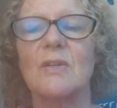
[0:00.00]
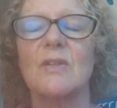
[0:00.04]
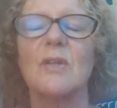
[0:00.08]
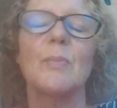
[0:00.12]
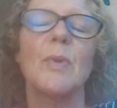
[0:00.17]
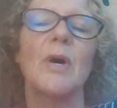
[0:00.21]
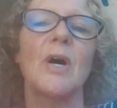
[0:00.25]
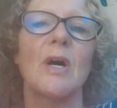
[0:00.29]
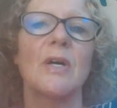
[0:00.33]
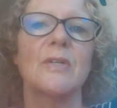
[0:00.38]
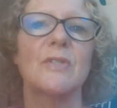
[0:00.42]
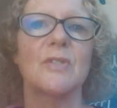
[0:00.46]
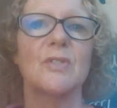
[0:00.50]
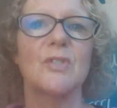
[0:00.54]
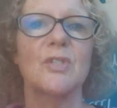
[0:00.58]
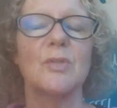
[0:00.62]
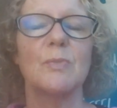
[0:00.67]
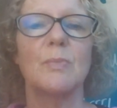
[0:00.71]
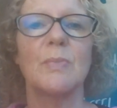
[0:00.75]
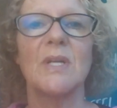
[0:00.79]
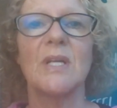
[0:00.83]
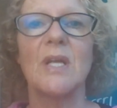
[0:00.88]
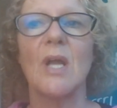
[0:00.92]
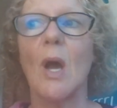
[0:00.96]
other person to
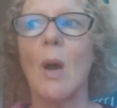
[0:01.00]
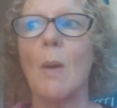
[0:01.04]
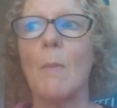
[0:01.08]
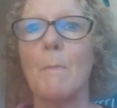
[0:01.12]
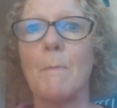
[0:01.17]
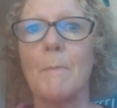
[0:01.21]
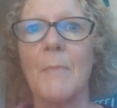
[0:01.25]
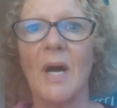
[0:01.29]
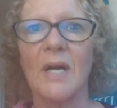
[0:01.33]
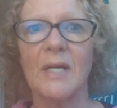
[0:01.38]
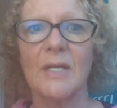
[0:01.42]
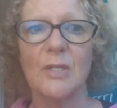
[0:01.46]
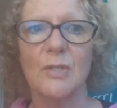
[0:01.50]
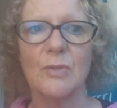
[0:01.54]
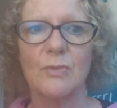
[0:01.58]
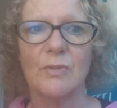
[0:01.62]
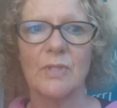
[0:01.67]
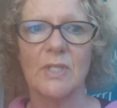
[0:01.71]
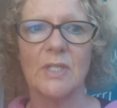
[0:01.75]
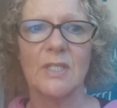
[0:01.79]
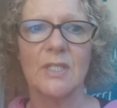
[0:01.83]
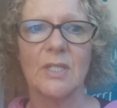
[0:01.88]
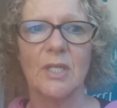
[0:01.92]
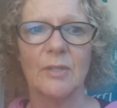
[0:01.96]
be a mind
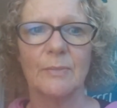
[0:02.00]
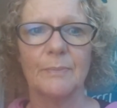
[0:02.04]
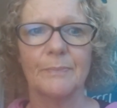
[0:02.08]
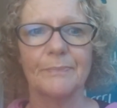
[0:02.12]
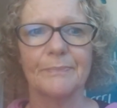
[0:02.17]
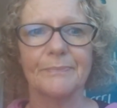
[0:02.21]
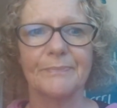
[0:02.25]
reader.